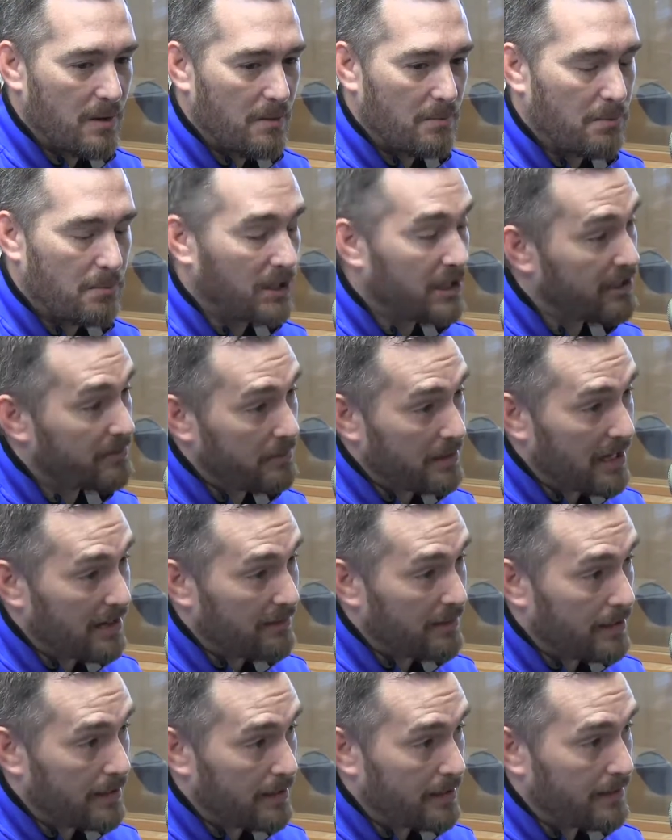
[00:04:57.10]
Believe me,
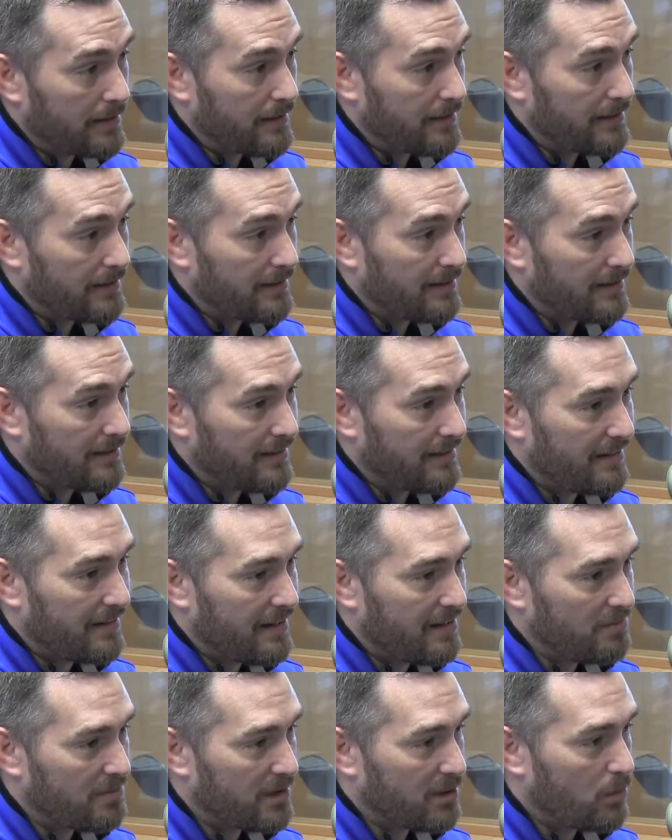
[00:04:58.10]
I've had
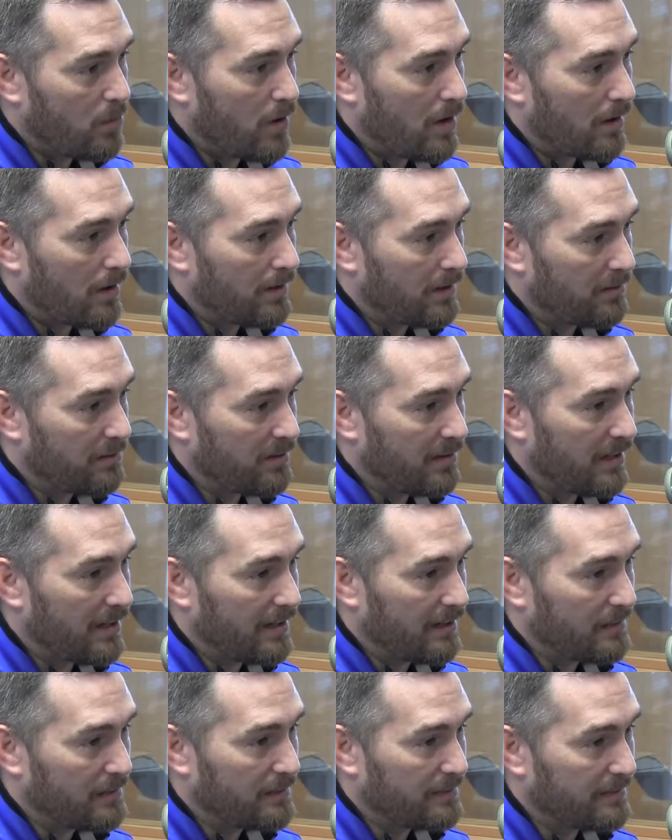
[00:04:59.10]
every walk of
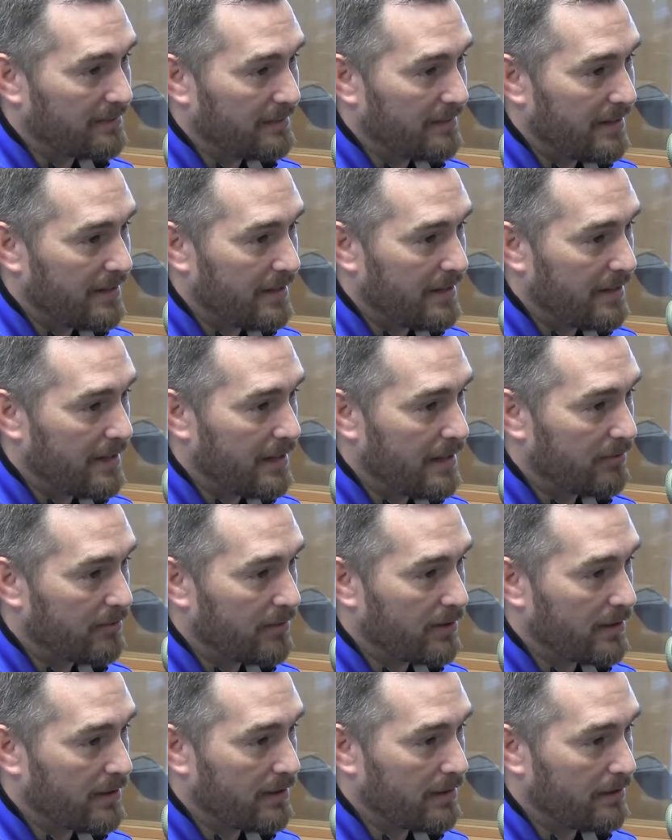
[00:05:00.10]
life and
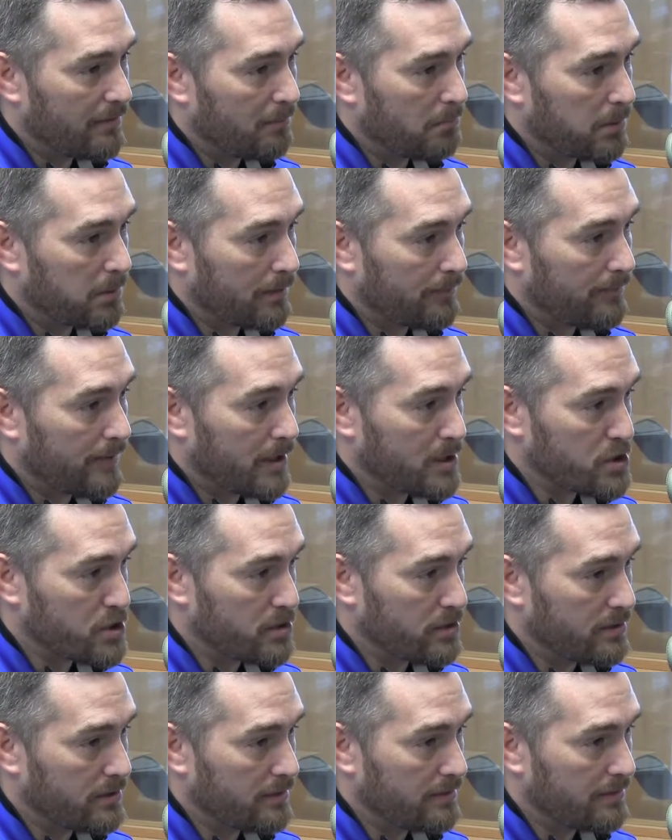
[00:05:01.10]
every
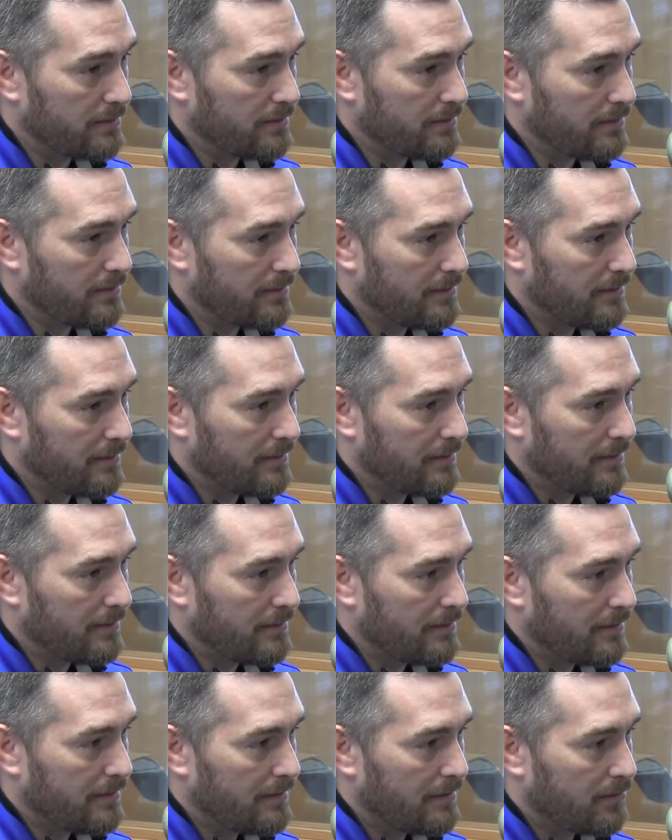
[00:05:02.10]
profession,
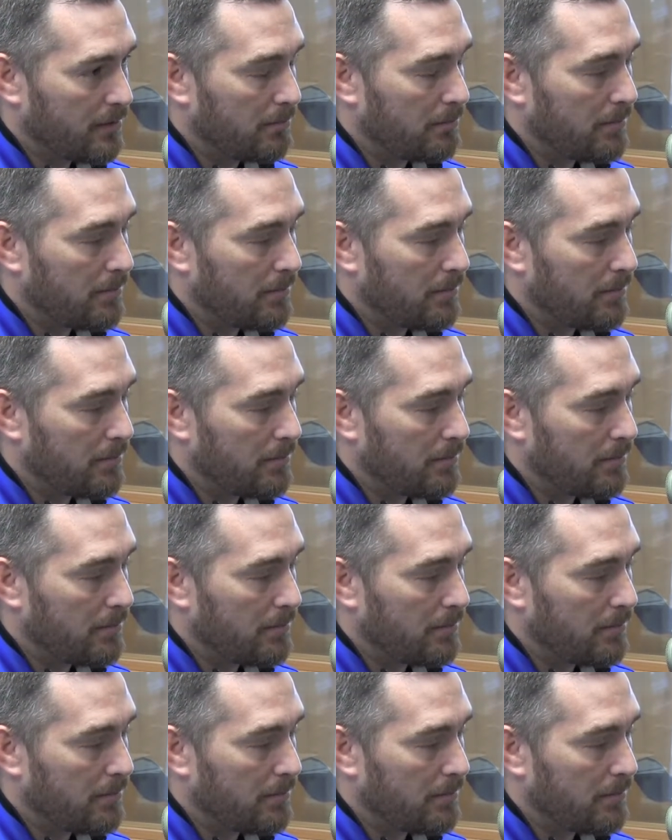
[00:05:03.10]
from